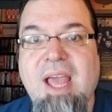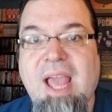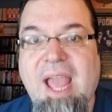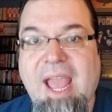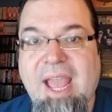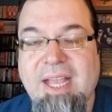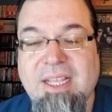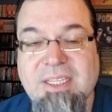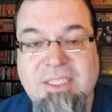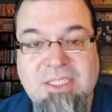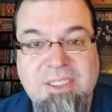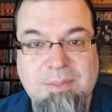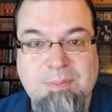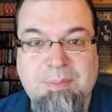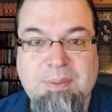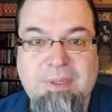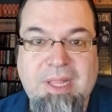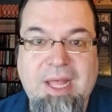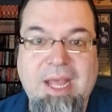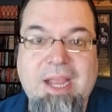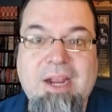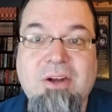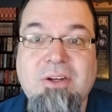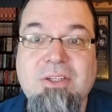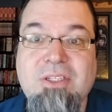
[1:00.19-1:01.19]
and
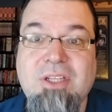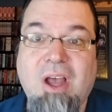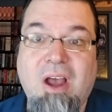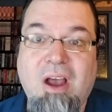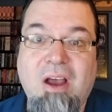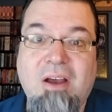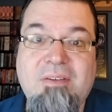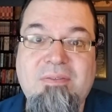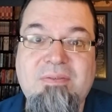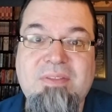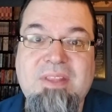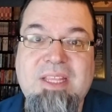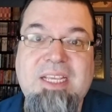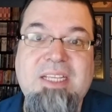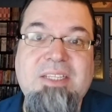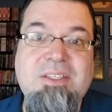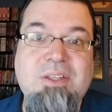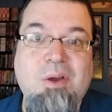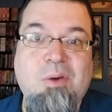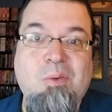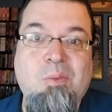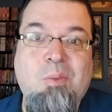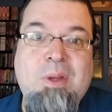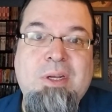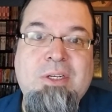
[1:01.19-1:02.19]
suppliers of these
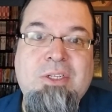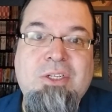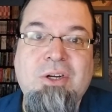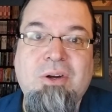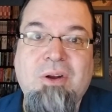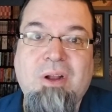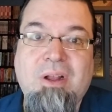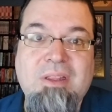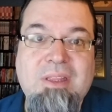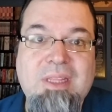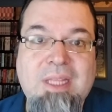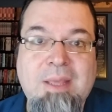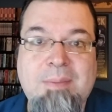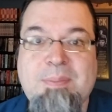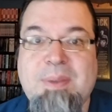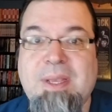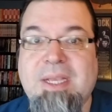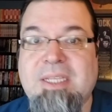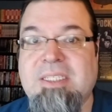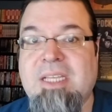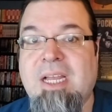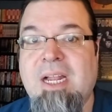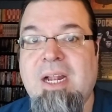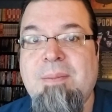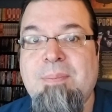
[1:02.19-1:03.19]
Winter
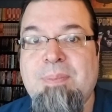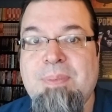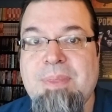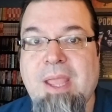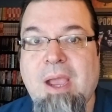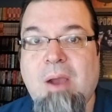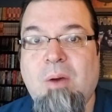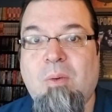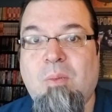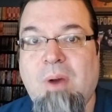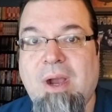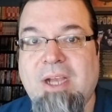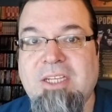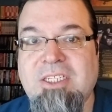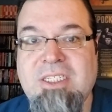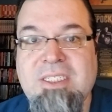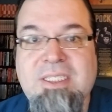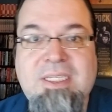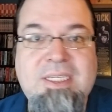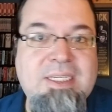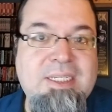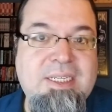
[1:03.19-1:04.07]
Olympics. Now, Washington,